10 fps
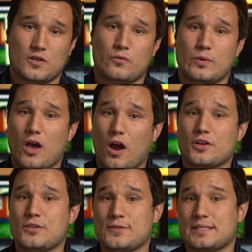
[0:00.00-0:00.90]
So we
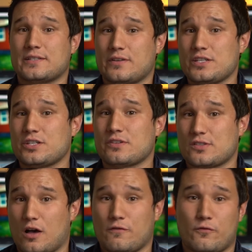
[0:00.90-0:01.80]
are using DaVinci
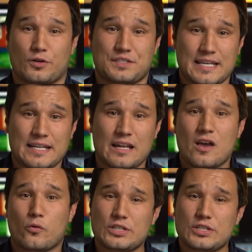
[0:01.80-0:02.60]
Resolve 14,